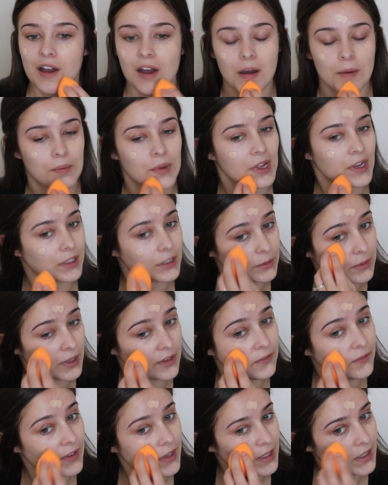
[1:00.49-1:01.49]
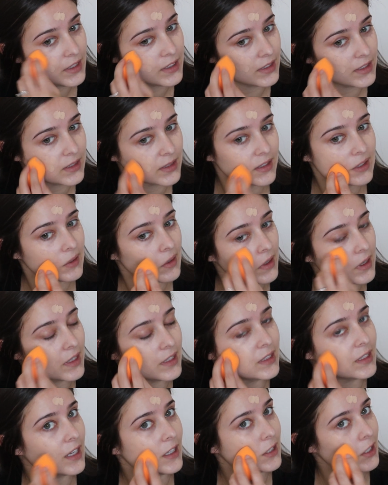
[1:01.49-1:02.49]
apply it to my face.
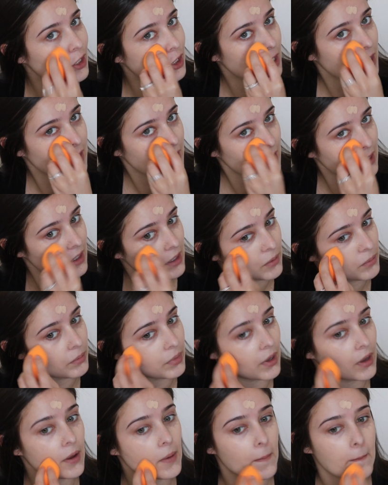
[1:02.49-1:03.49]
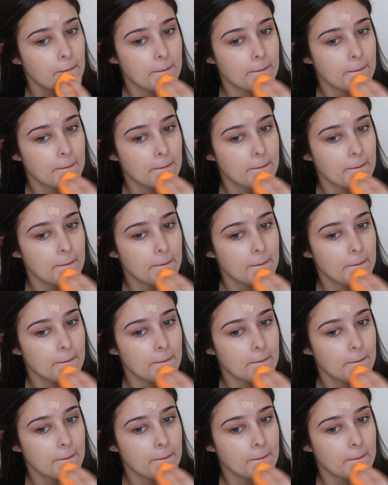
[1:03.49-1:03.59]
It says to shake it, but